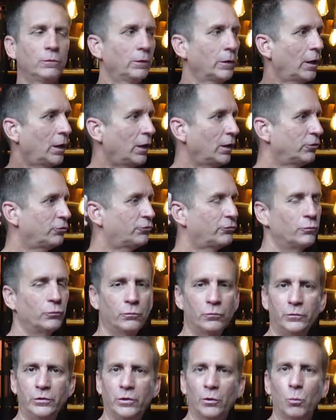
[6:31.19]
uh,
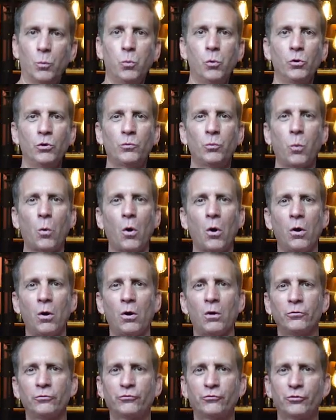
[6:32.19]
you know, wood
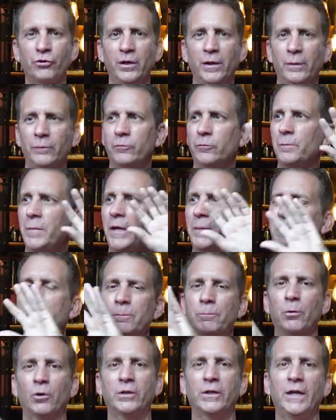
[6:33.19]
walls trimmed, maybe
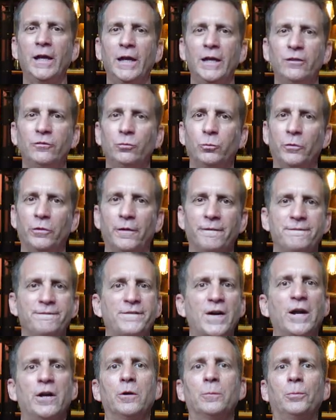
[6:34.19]
bookcase with a
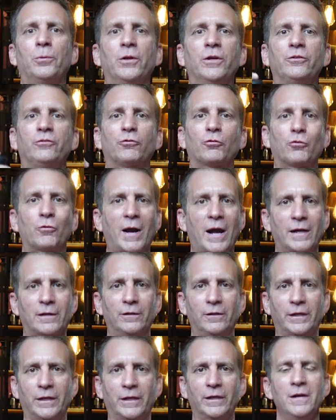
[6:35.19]
fireplace
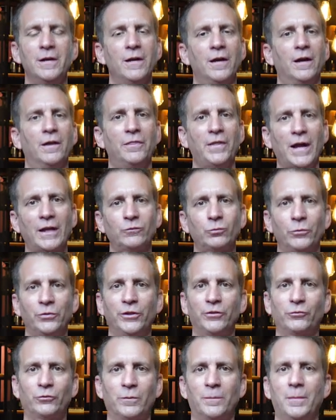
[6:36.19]
crackling. That's what
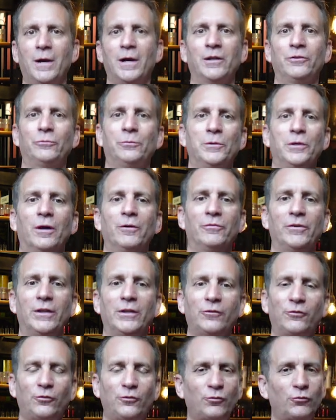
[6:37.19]
this reminds me of.
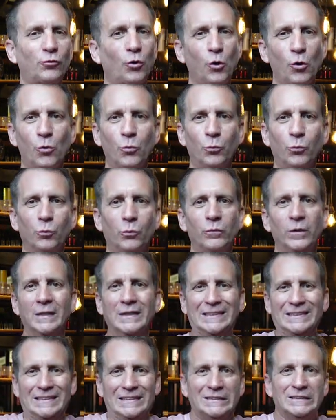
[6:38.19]
It's so
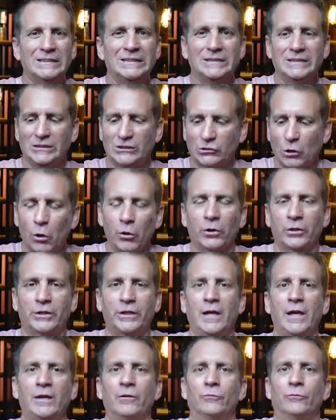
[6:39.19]

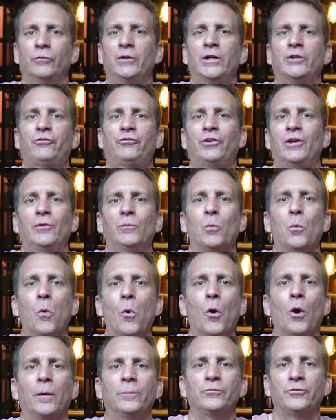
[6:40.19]
dark and rich and
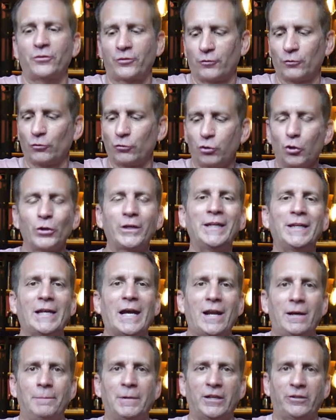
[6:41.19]
warm. Just looking
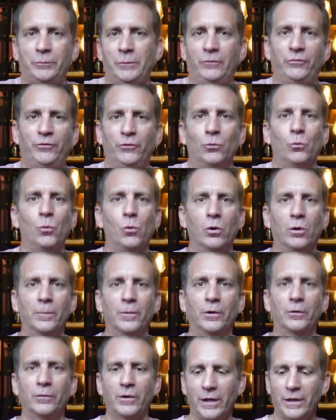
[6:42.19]
at it makes me feel
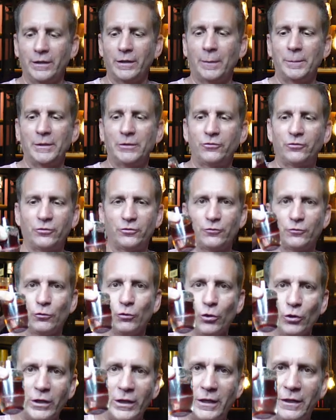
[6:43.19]
warmer, right? I mean, just
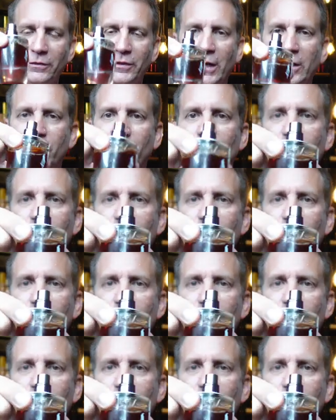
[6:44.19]
looking at that